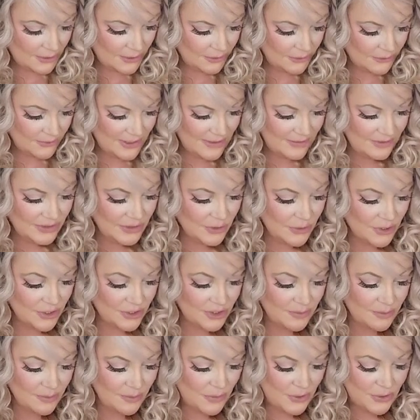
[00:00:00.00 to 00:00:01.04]
Three of
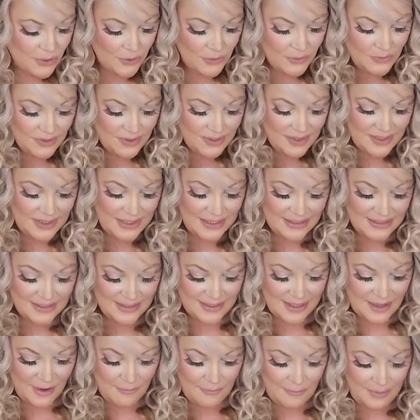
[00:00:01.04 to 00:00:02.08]
Swords, Moon, Six
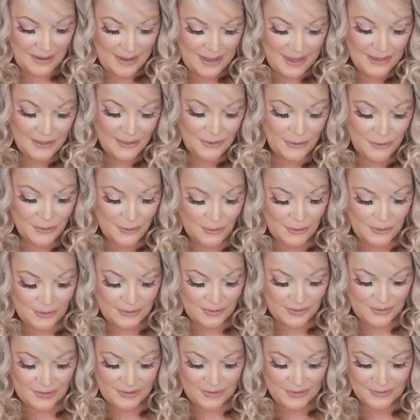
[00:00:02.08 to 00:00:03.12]
of
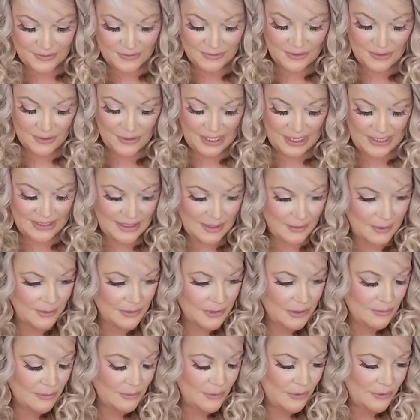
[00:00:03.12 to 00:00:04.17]
Pentacles. Okay, tell me
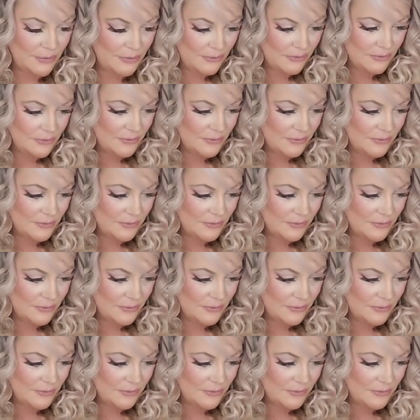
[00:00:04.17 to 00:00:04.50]
about the Moon.